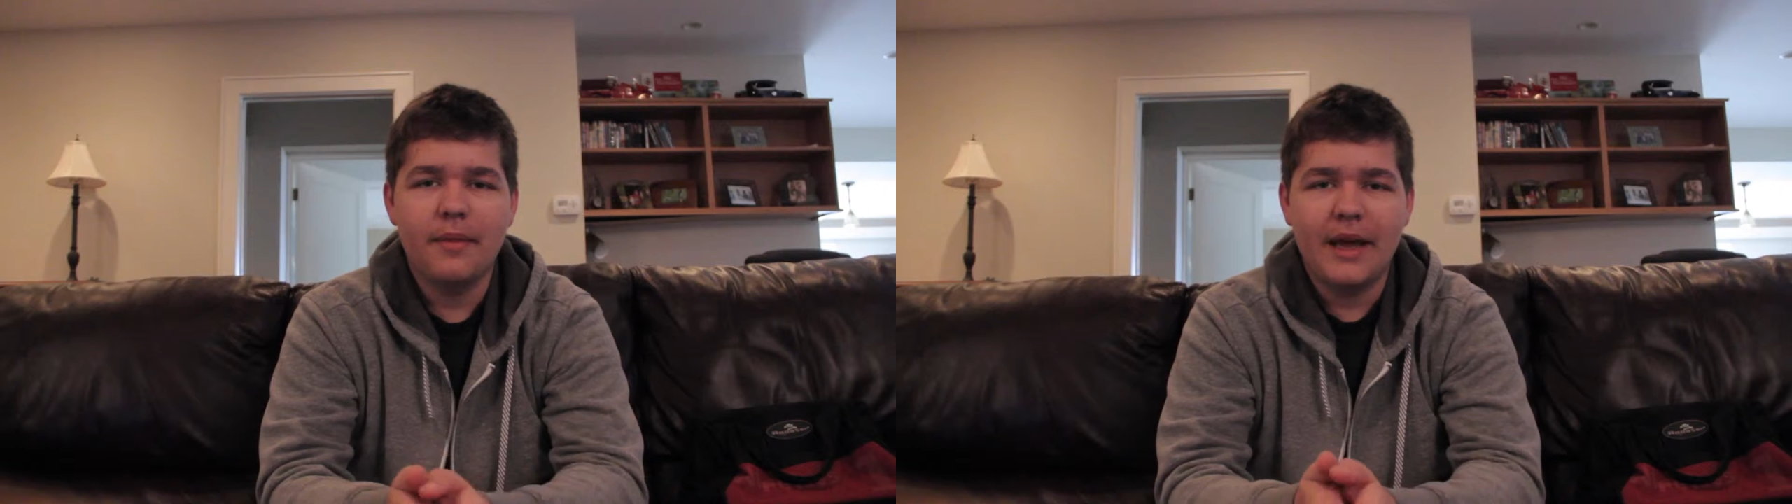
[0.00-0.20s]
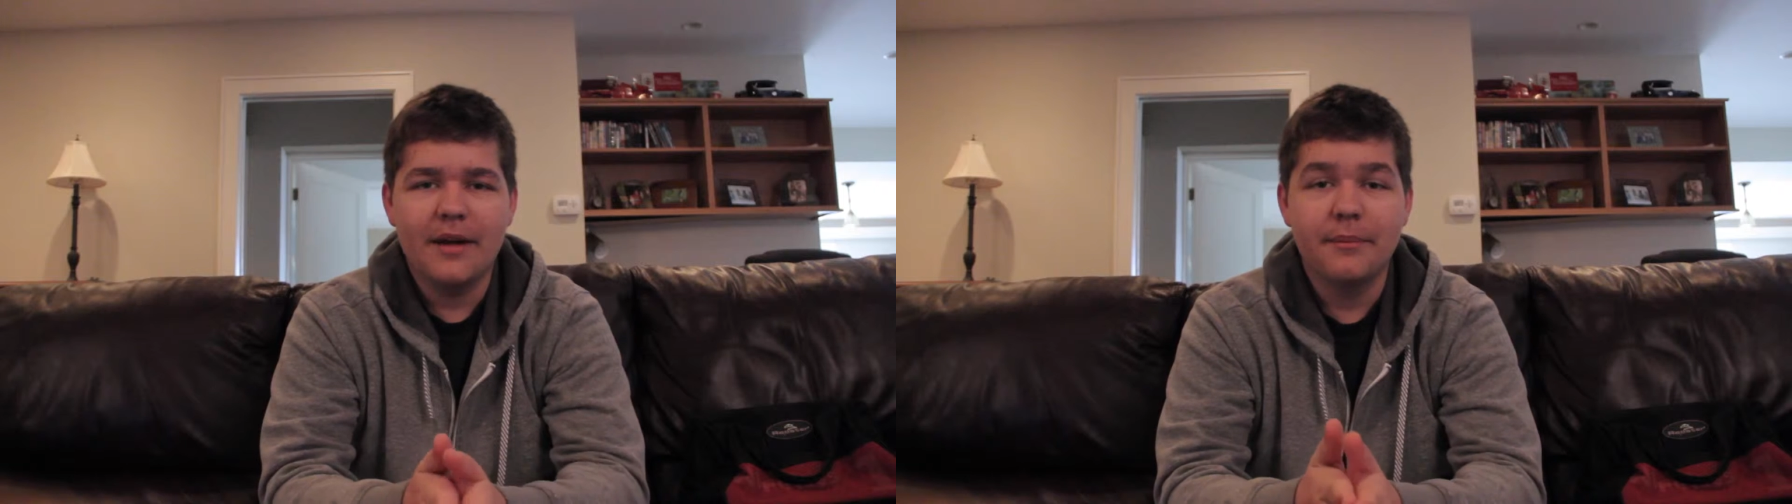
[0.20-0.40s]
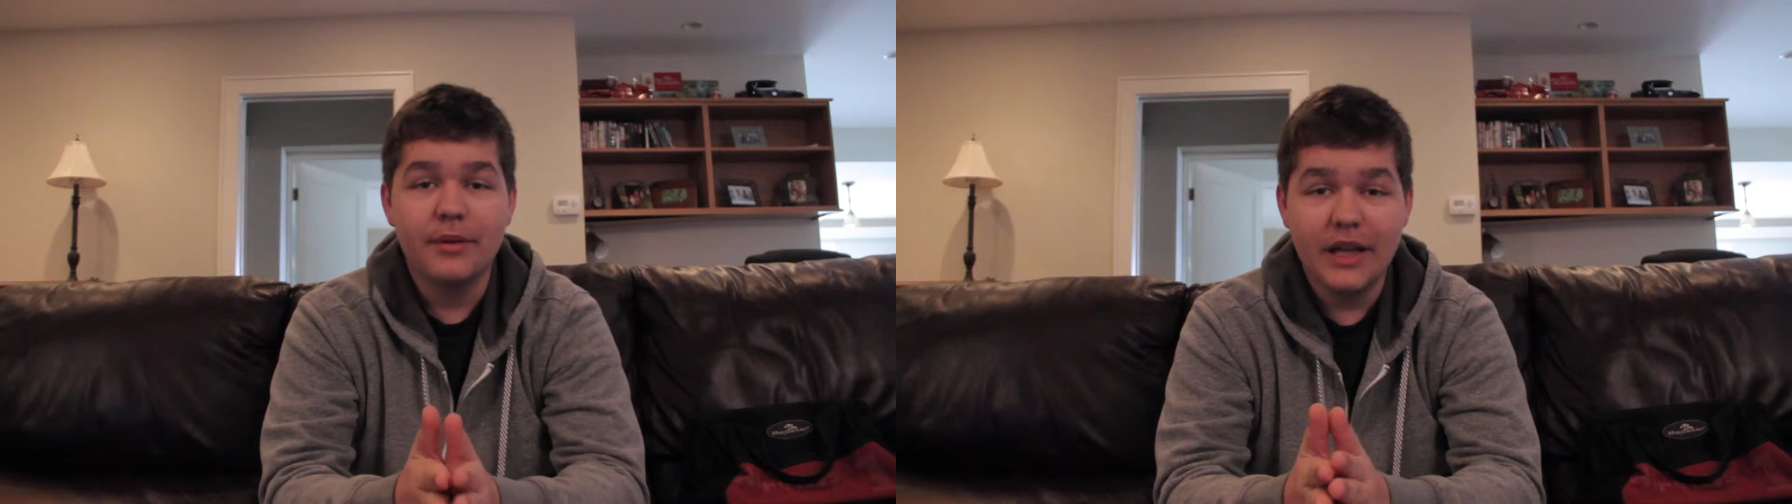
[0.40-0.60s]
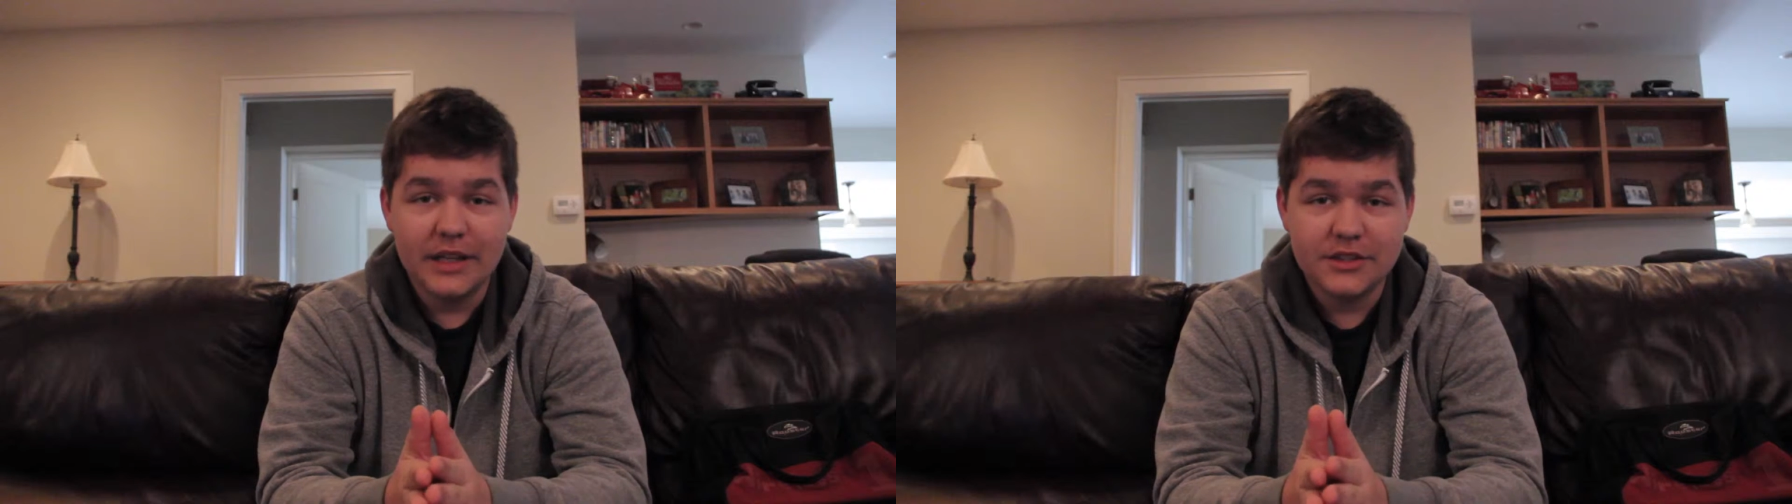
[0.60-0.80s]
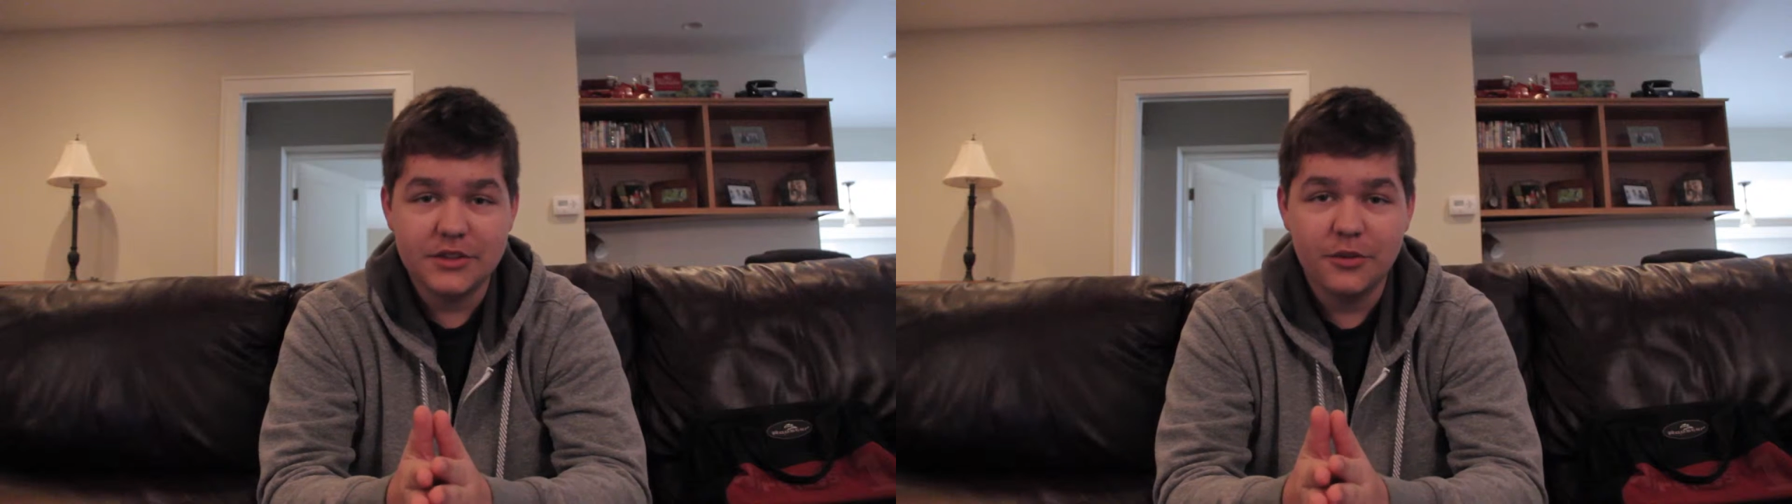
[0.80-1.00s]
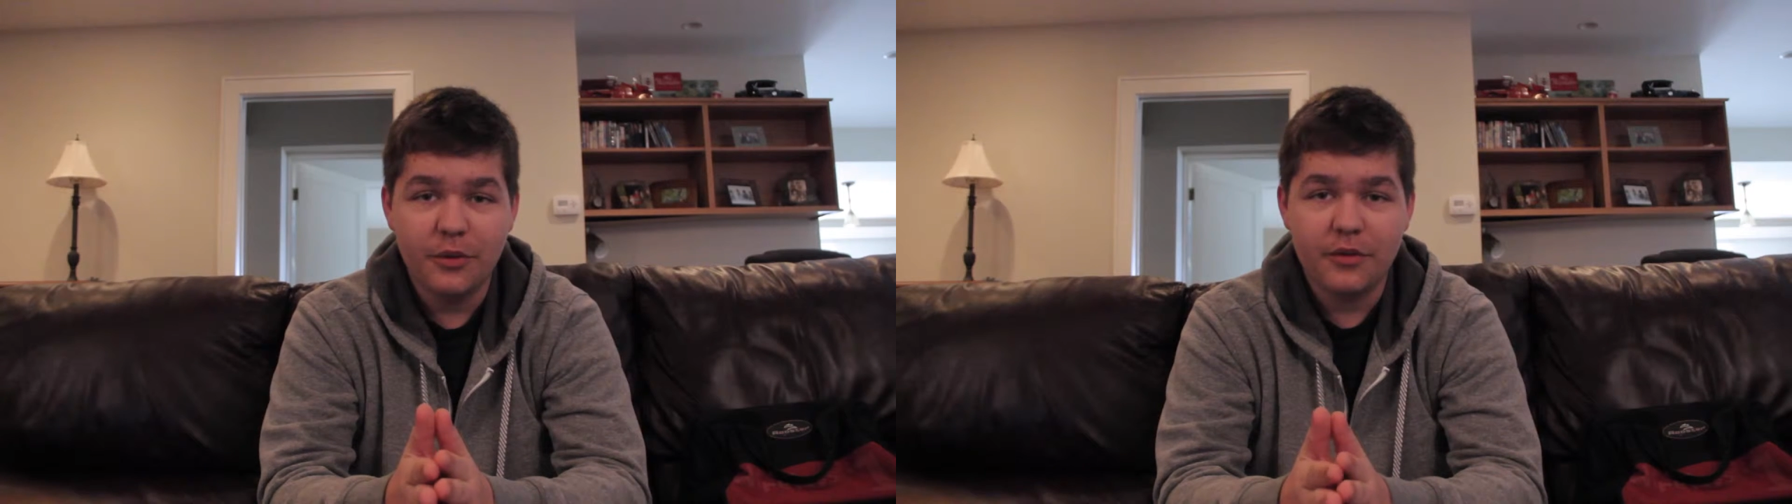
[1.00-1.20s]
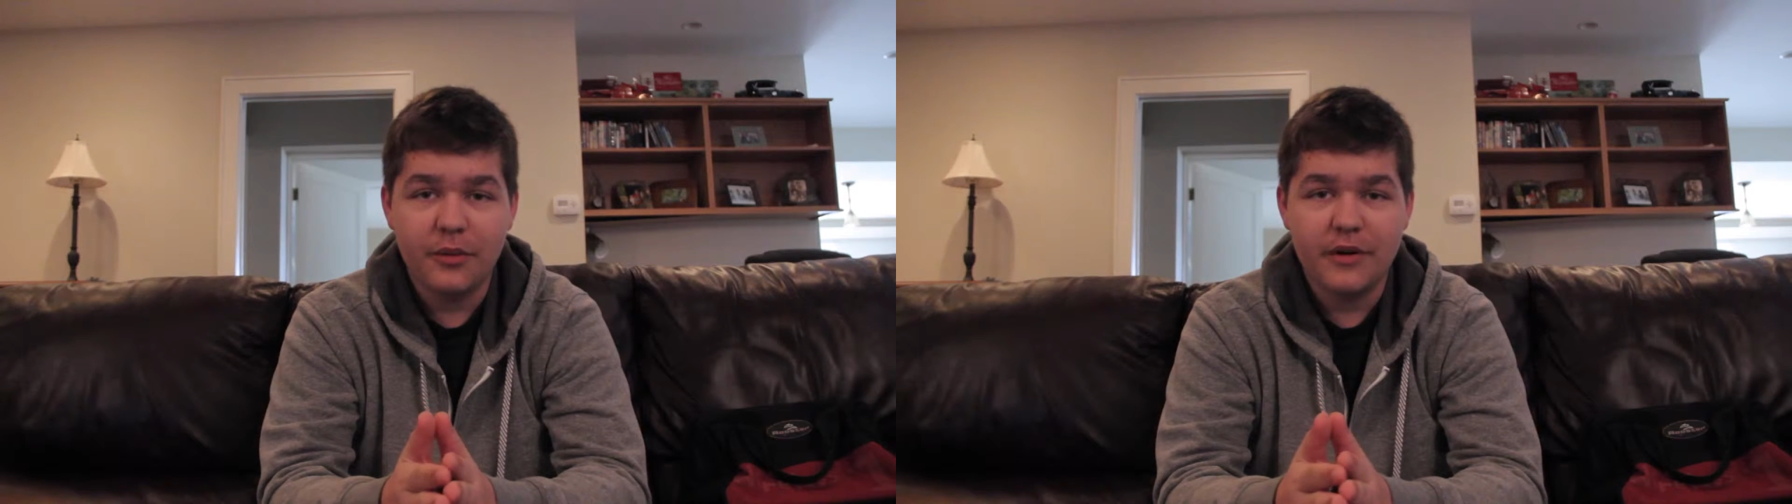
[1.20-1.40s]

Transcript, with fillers: I am blessed with